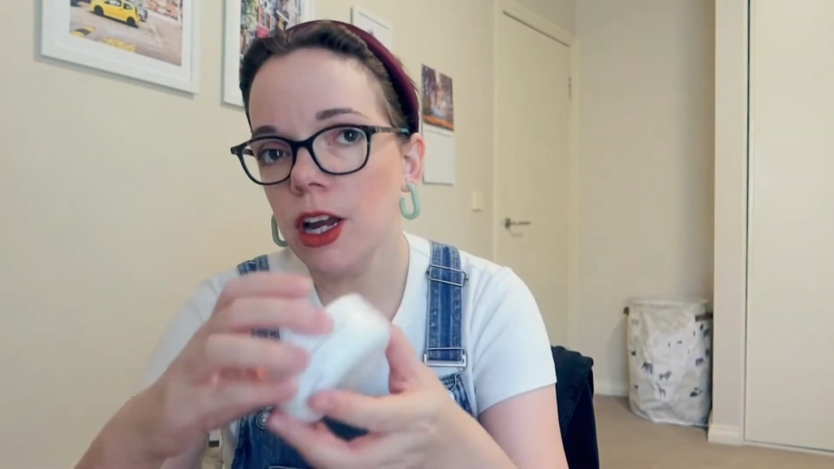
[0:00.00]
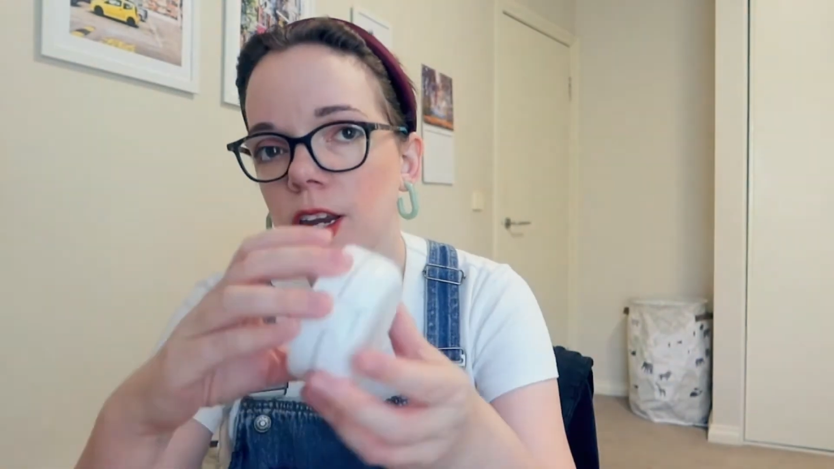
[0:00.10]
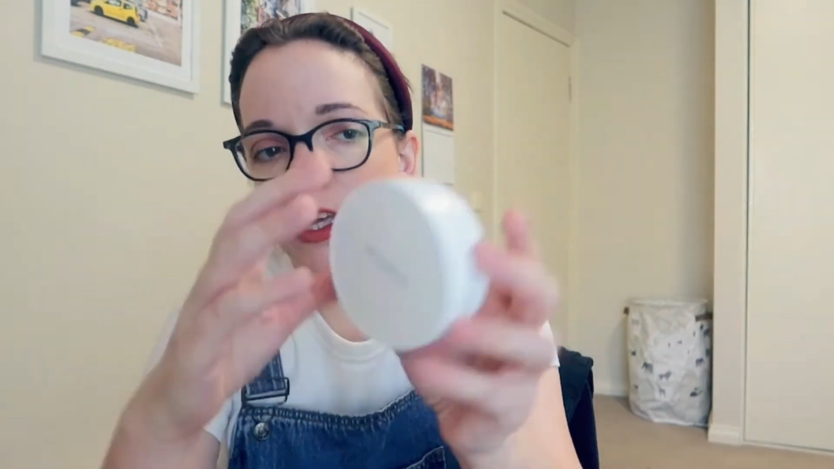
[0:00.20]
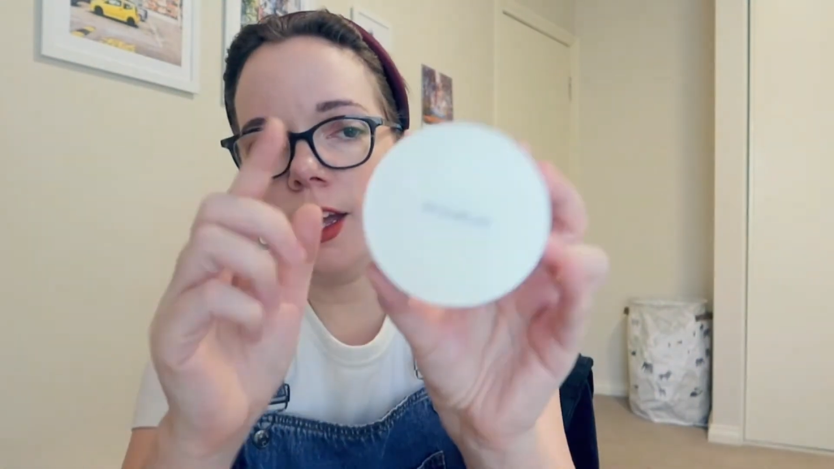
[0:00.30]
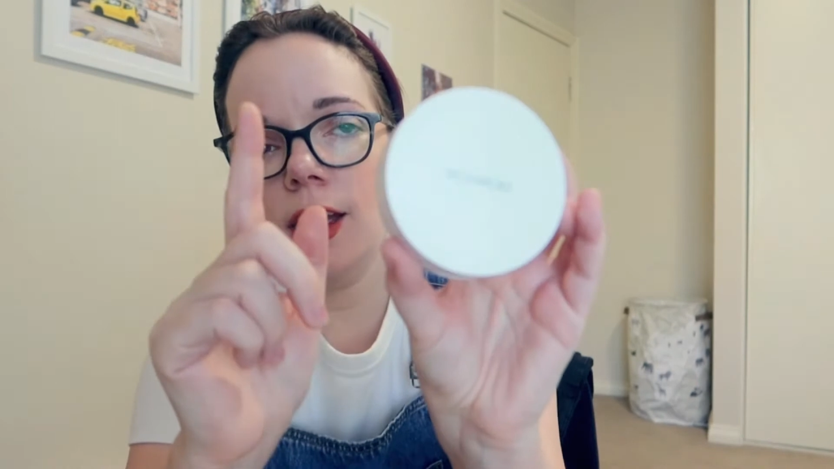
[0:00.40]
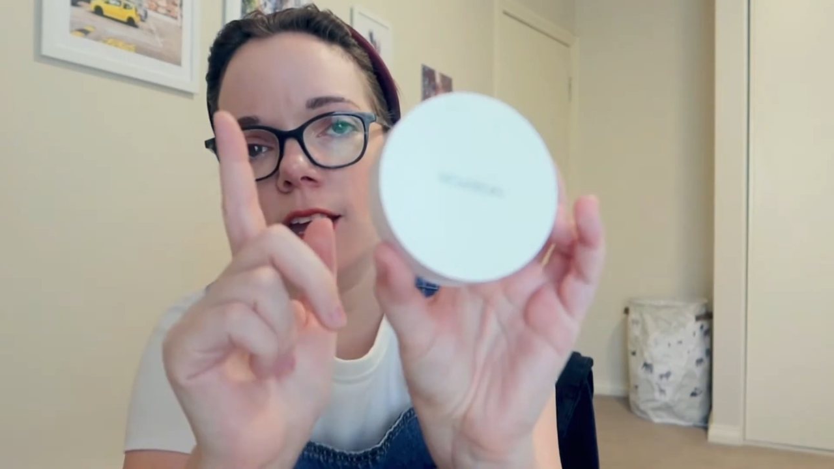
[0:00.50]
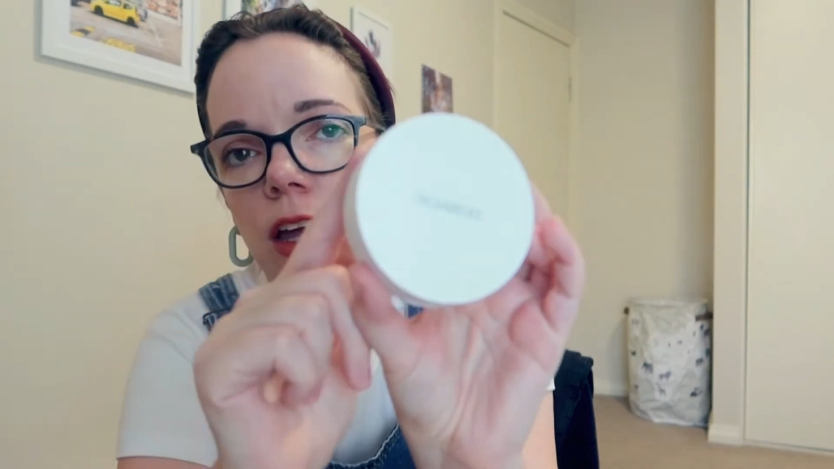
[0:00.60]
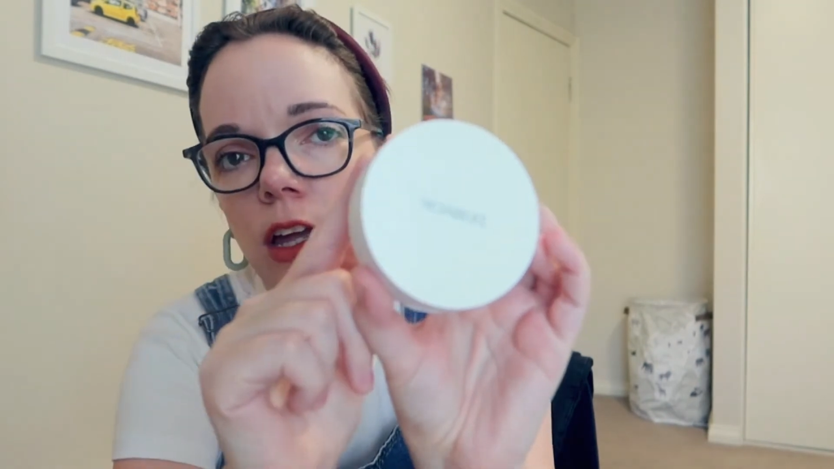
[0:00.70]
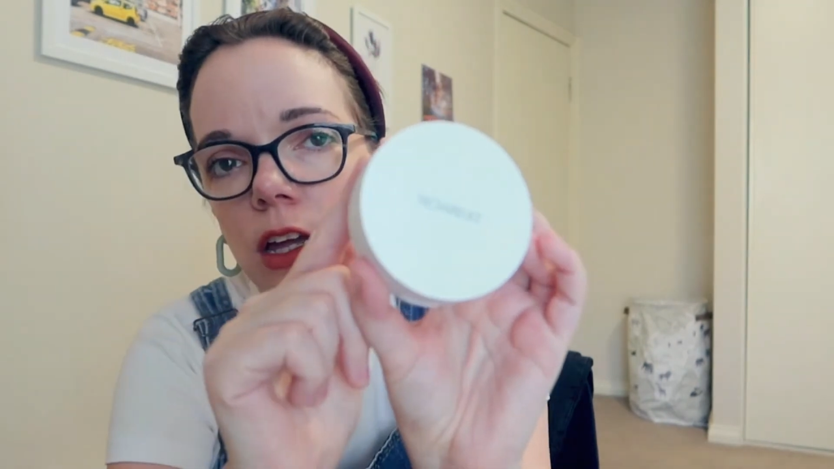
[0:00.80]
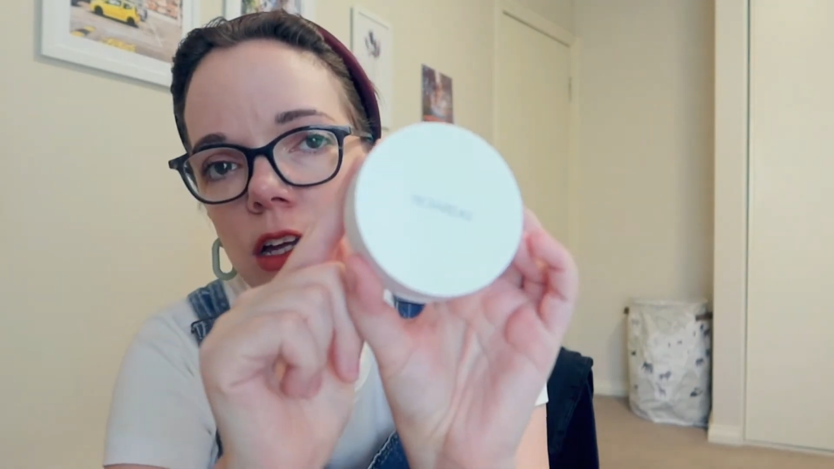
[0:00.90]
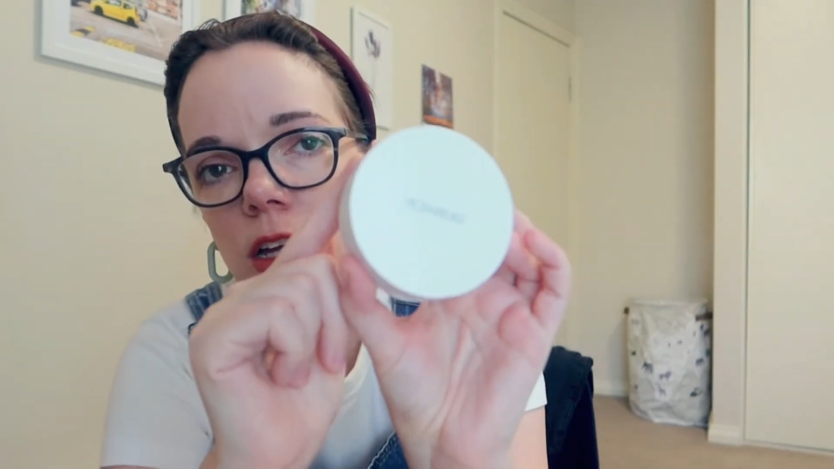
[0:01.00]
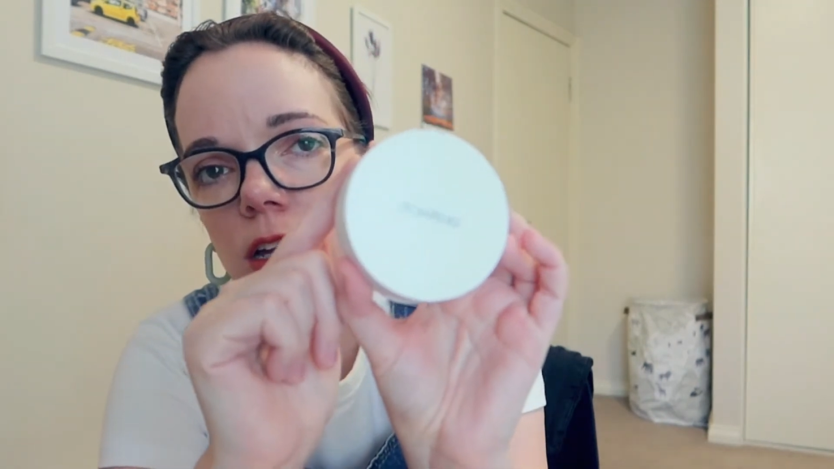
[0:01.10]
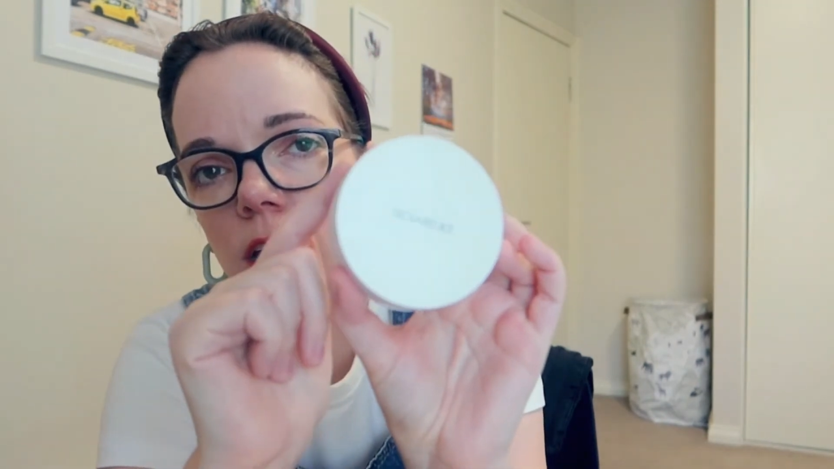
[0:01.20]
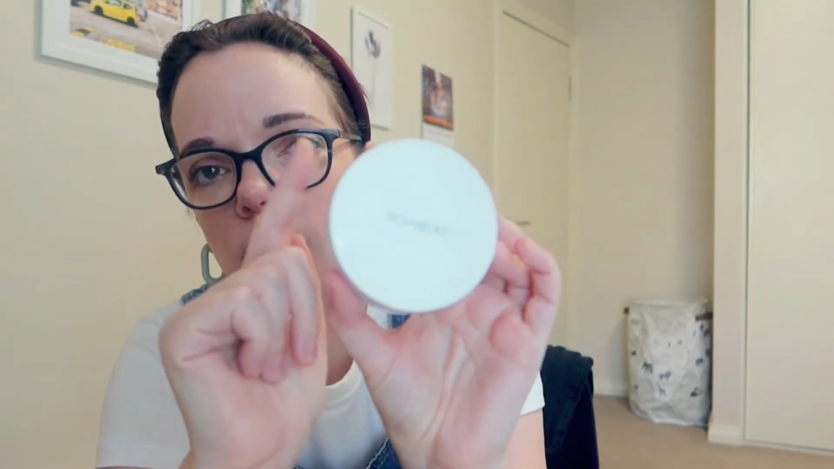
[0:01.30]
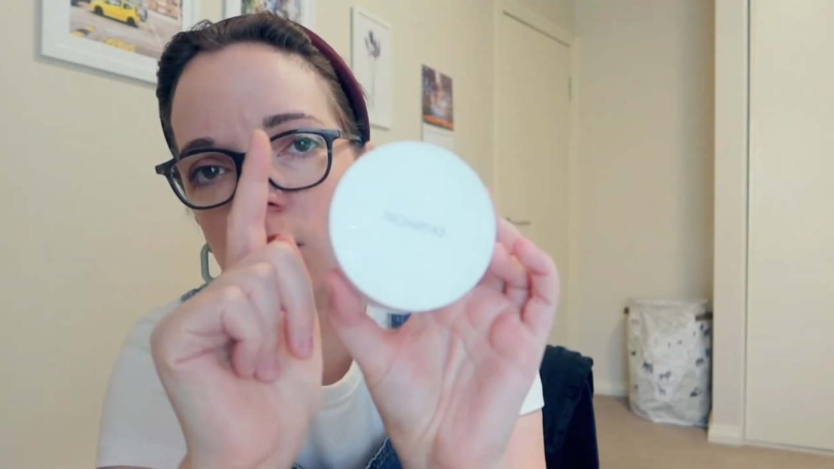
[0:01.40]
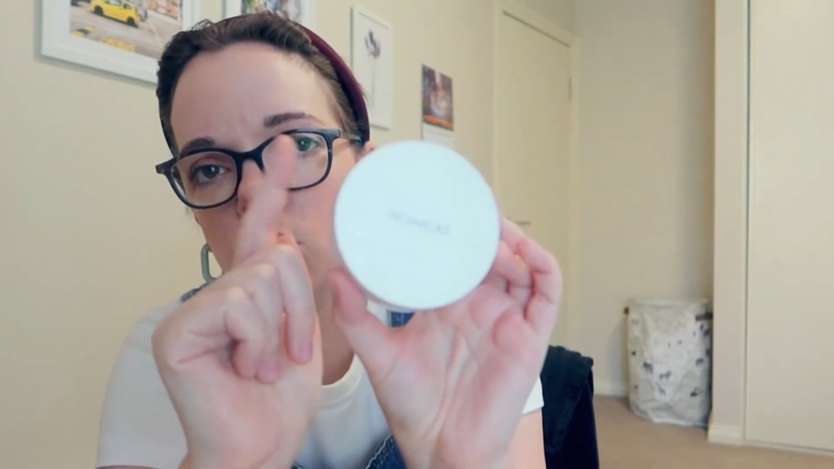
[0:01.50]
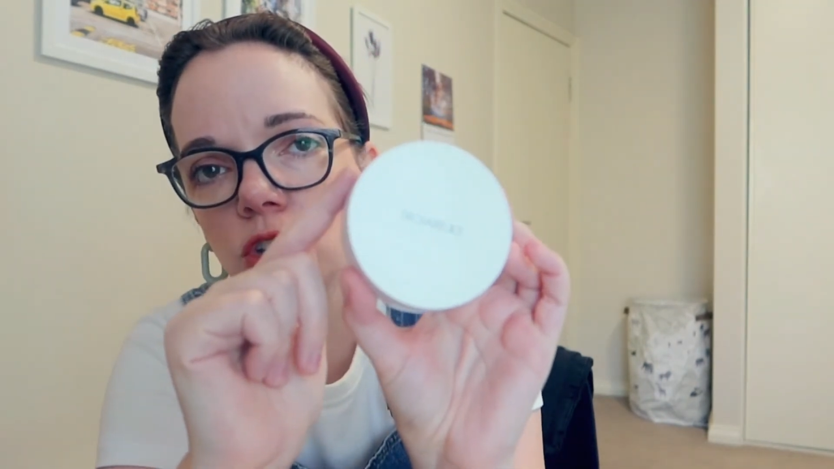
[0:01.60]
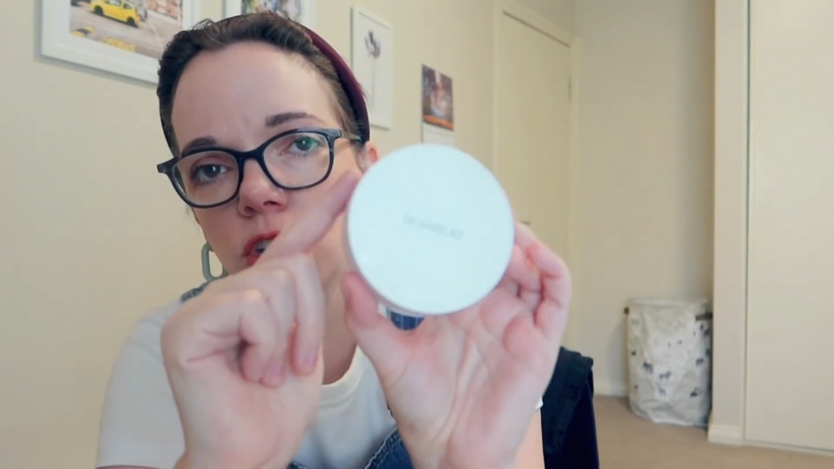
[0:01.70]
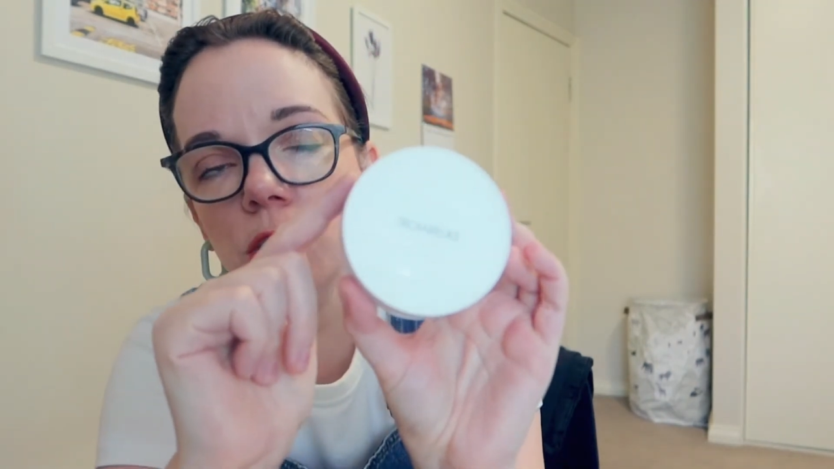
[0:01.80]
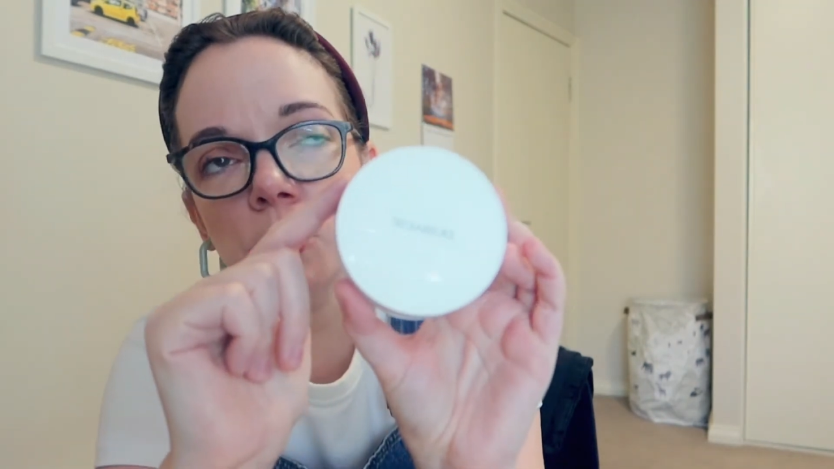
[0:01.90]
Attacare
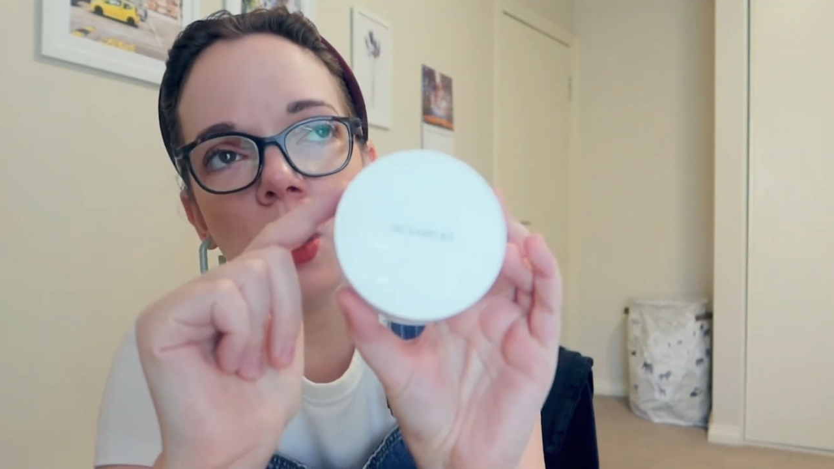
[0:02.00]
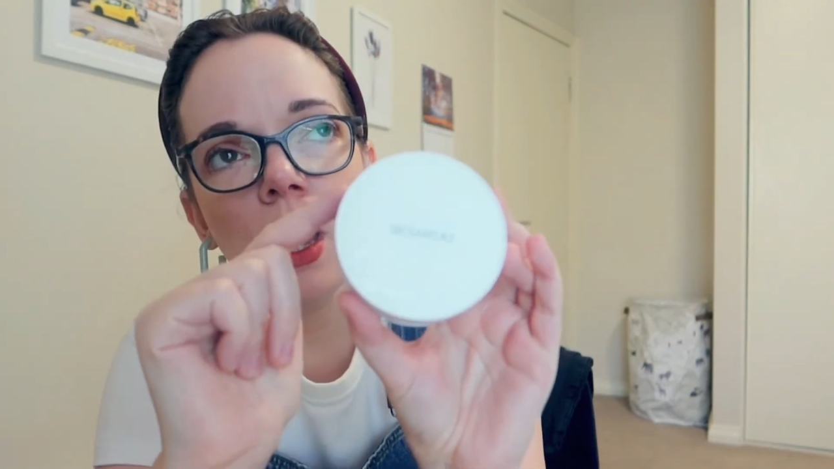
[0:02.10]
cushion.